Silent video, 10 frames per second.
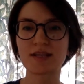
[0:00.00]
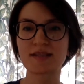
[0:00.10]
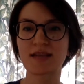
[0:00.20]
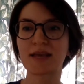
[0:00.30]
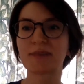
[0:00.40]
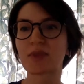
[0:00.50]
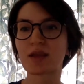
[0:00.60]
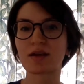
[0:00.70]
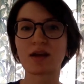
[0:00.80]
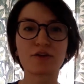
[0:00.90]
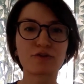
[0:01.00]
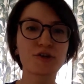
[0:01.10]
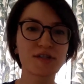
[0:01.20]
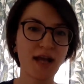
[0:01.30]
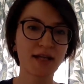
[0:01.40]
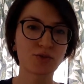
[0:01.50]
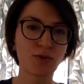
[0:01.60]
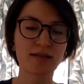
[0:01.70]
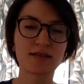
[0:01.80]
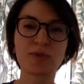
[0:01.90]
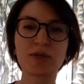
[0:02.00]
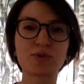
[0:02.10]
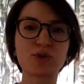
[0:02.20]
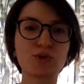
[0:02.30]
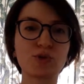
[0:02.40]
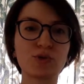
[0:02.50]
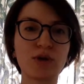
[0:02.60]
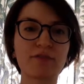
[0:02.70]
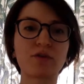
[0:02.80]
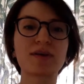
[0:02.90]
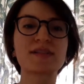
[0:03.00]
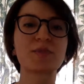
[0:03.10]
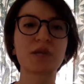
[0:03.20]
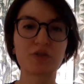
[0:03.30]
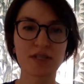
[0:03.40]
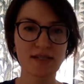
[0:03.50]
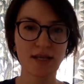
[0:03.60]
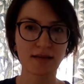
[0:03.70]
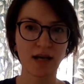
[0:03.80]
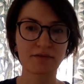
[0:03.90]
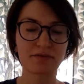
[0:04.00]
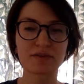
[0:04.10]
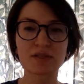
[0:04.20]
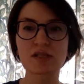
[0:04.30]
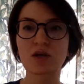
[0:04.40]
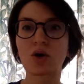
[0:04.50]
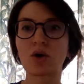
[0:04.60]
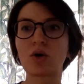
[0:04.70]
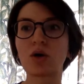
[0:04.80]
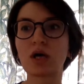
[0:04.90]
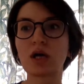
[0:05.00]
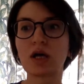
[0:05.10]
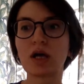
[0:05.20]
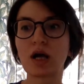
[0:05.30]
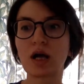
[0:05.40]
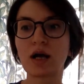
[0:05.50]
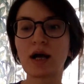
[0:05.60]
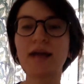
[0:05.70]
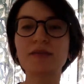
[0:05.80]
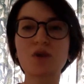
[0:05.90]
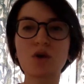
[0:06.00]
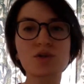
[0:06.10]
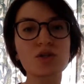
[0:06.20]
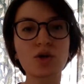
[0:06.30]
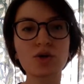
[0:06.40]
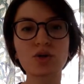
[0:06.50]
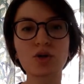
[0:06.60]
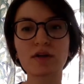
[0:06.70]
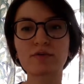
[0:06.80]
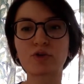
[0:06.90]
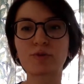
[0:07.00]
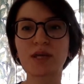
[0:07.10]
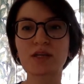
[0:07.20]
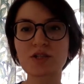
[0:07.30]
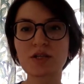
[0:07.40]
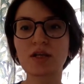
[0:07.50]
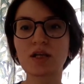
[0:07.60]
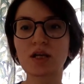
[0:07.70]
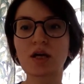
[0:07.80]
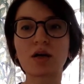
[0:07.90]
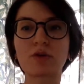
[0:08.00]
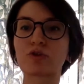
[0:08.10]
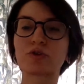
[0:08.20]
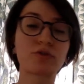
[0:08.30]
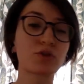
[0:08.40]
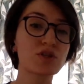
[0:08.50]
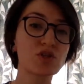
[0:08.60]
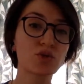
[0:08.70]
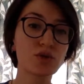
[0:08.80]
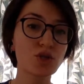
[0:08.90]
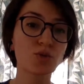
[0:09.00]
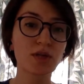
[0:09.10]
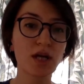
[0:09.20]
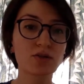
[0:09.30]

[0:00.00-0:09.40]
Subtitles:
let's say, firsthand, right? The people who have experienced that life. So, and also, for PhD, for the students who